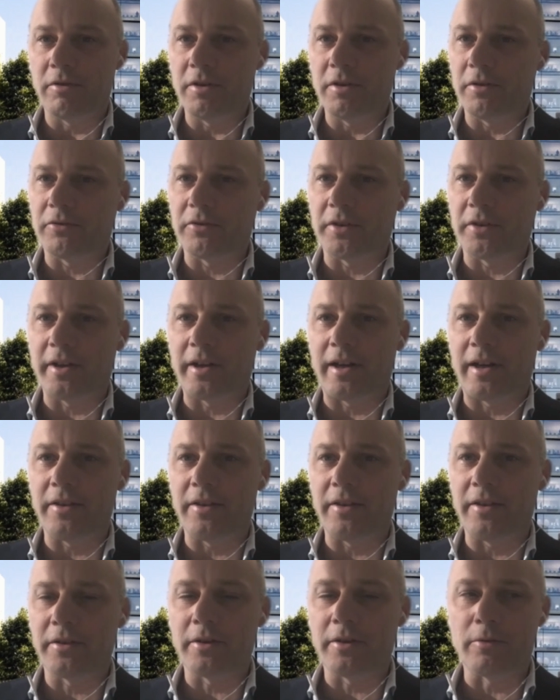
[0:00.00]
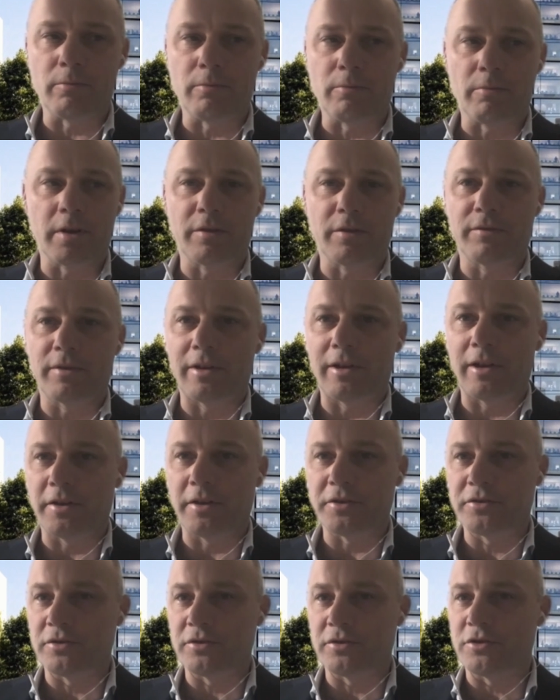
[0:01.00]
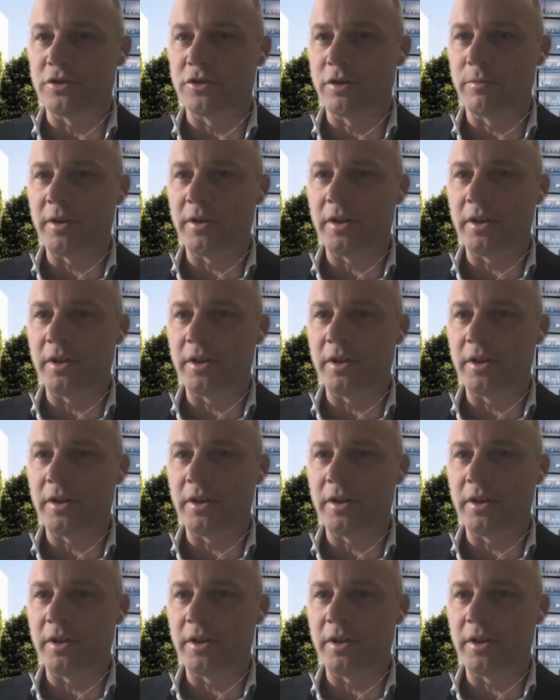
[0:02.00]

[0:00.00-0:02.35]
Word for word: years to make buildings green um, as